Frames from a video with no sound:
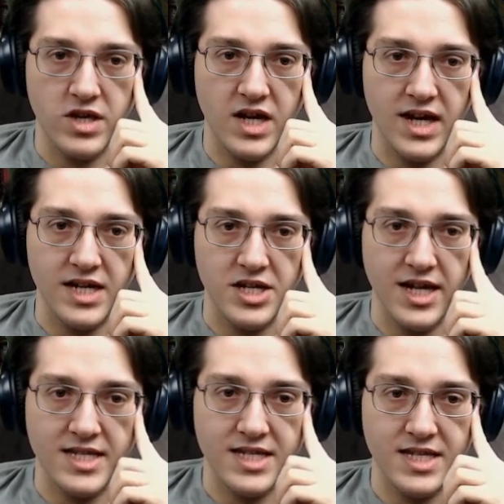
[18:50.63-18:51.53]
gosh,
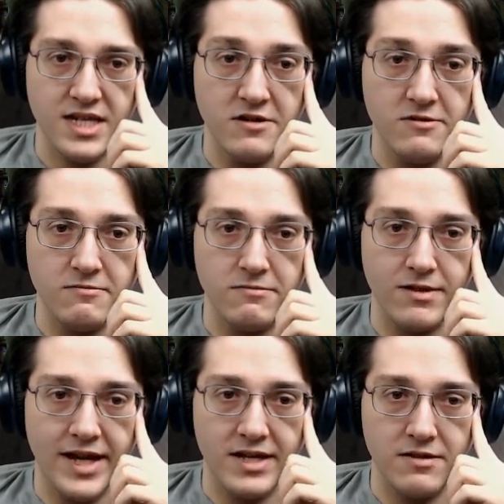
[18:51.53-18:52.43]
that's still
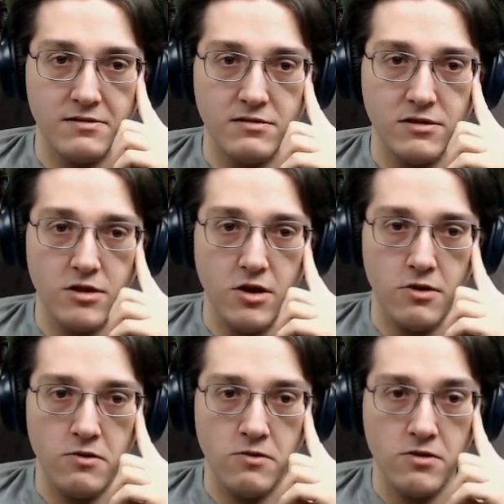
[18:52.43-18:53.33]
like
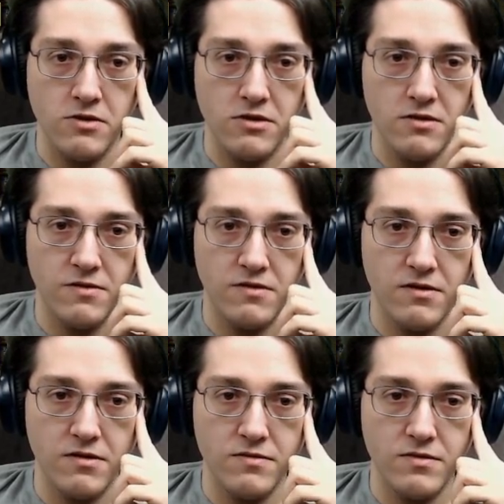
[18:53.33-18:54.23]
low,
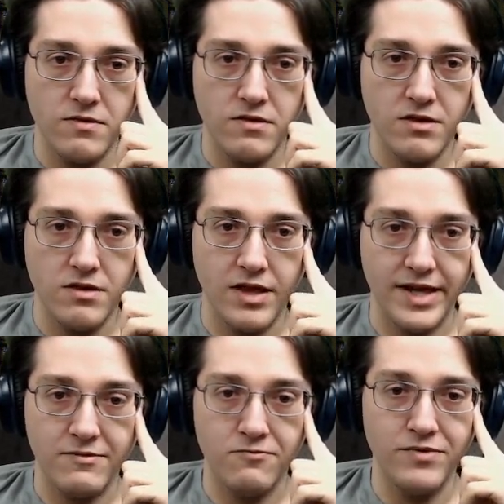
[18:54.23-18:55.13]

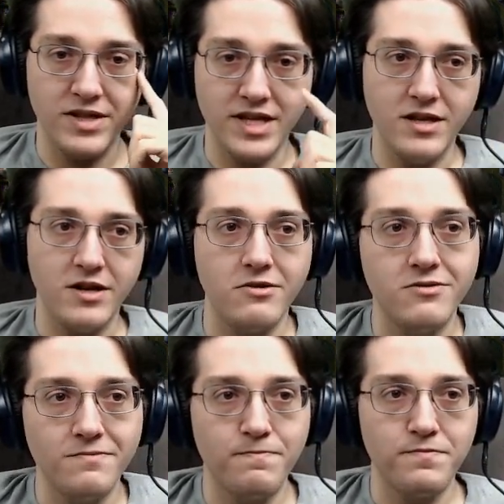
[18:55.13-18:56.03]
like really low.
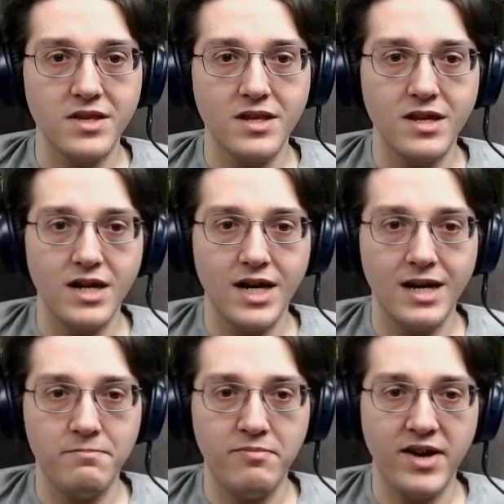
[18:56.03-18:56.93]

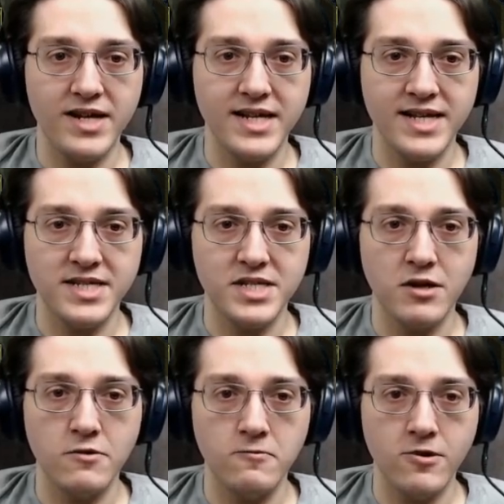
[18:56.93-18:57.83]
Uh, but it is
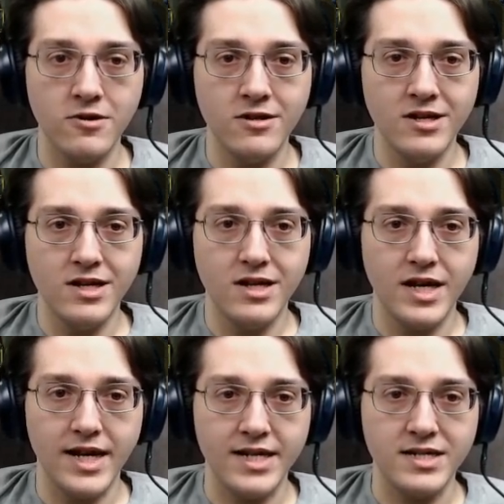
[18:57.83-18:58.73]
stone wool,
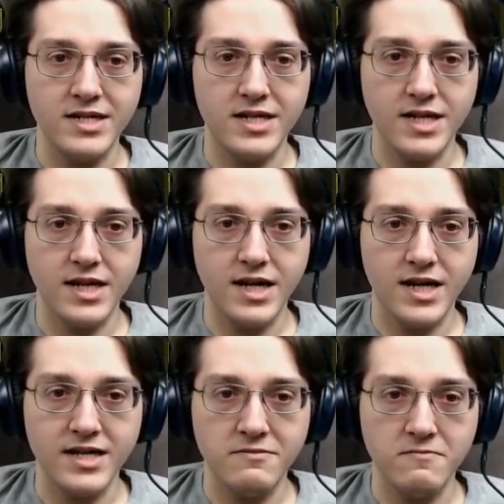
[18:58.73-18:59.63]
and
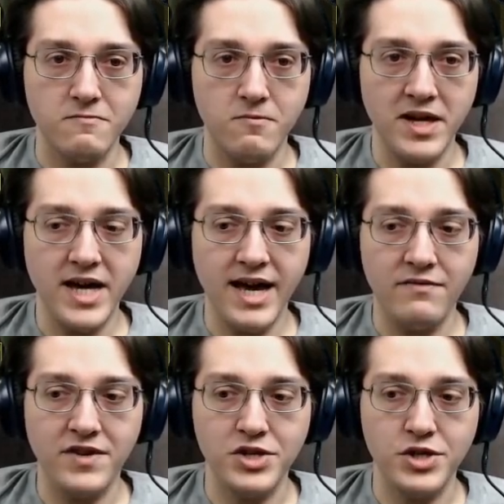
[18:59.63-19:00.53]
uh, we
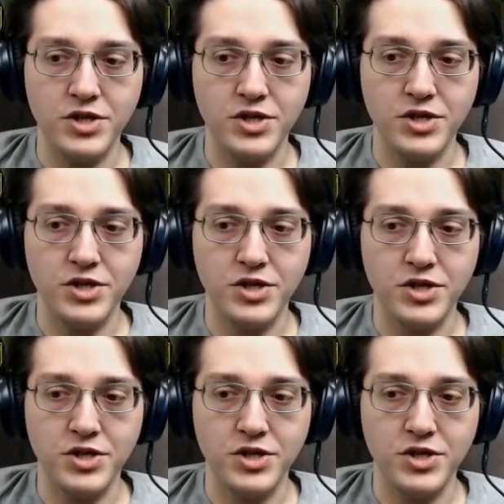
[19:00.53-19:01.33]
have issues with stone